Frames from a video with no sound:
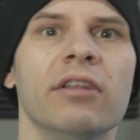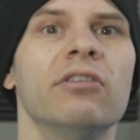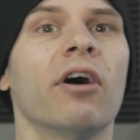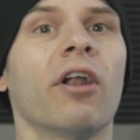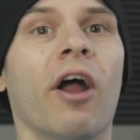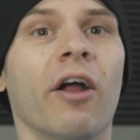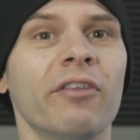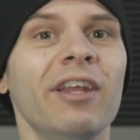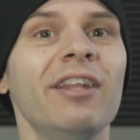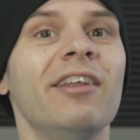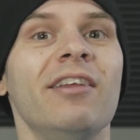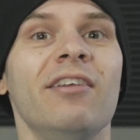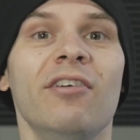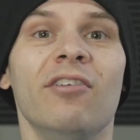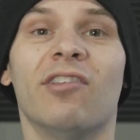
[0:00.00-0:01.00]
Not only did
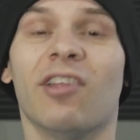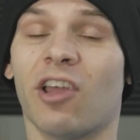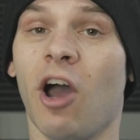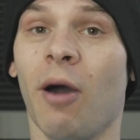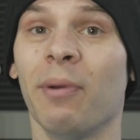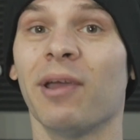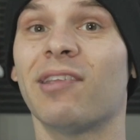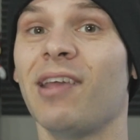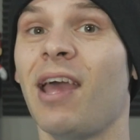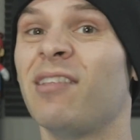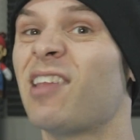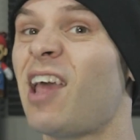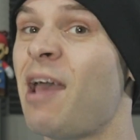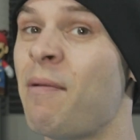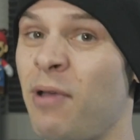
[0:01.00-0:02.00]
he use the Comic
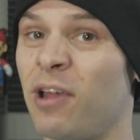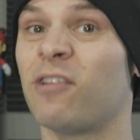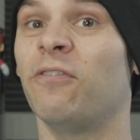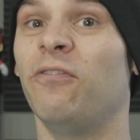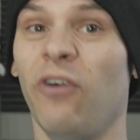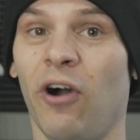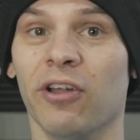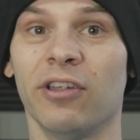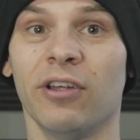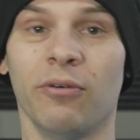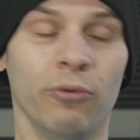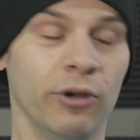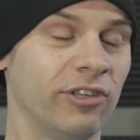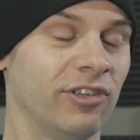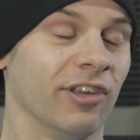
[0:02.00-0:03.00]
Sans MS font,
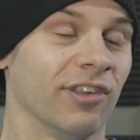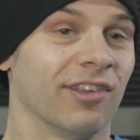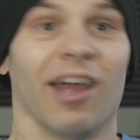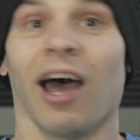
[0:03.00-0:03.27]
which is